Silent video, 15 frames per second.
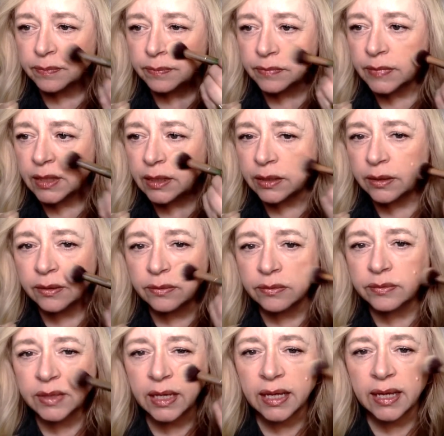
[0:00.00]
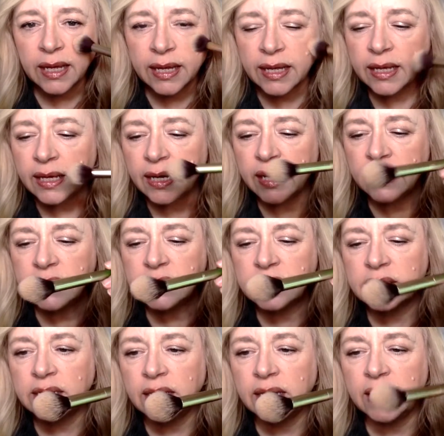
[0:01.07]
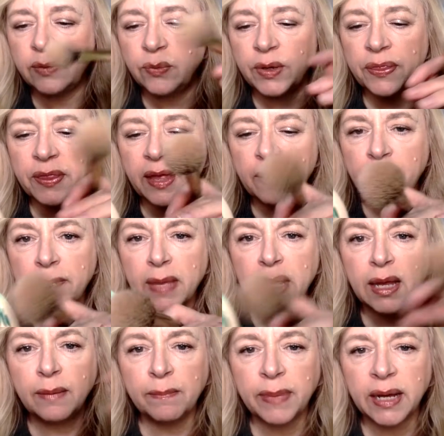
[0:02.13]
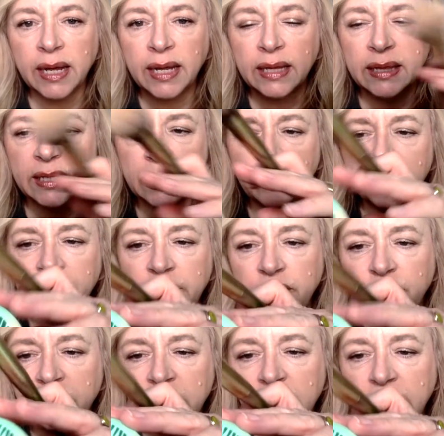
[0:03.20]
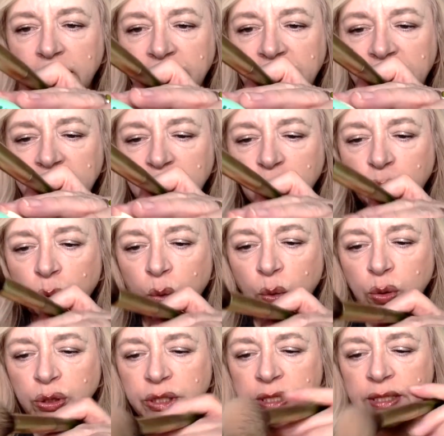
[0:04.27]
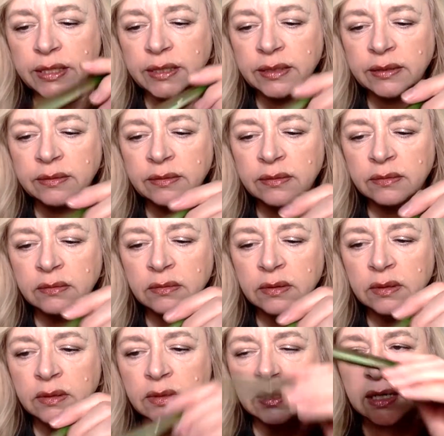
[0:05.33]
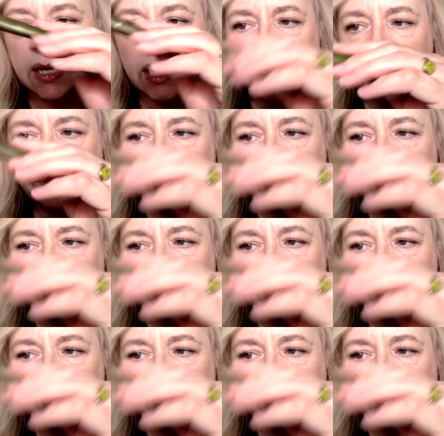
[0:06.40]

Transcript: you know yeah i can kind of see what they mean by a little bit of a light golden kind of